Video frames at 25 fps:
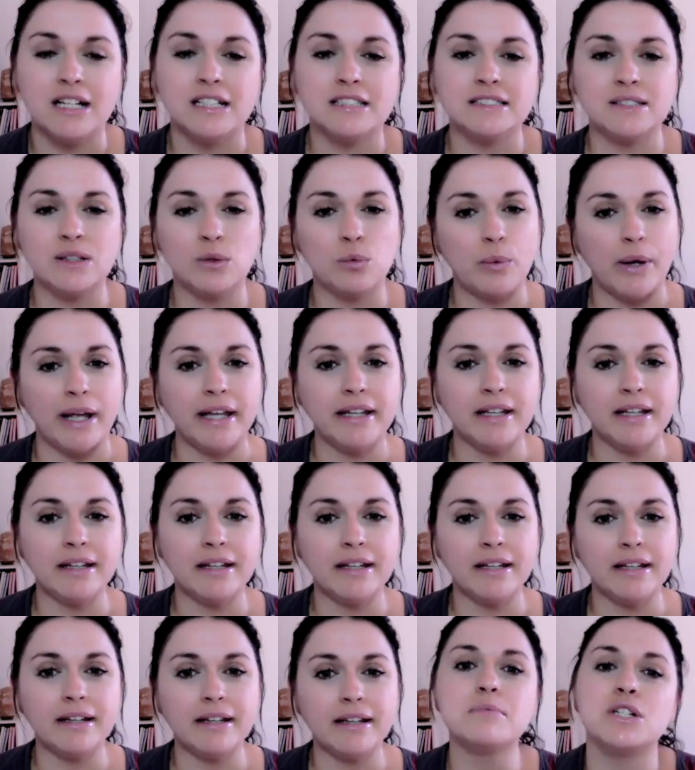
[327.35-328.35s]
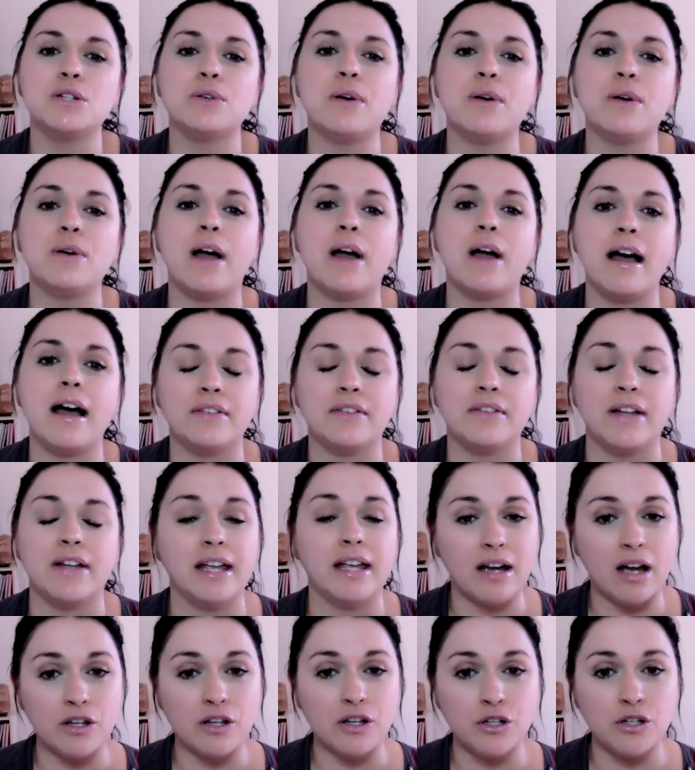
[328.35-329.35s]
So, waking up to have
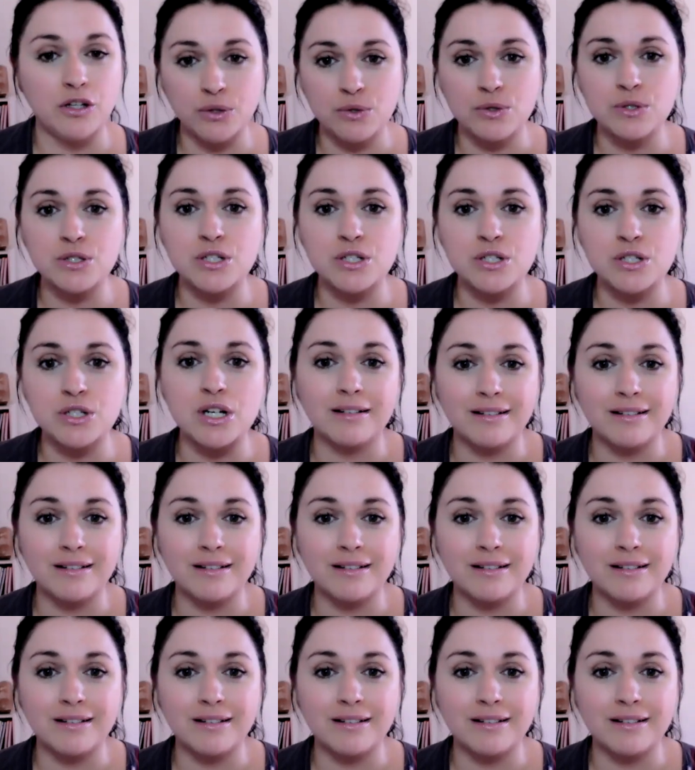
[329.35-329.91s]
a huge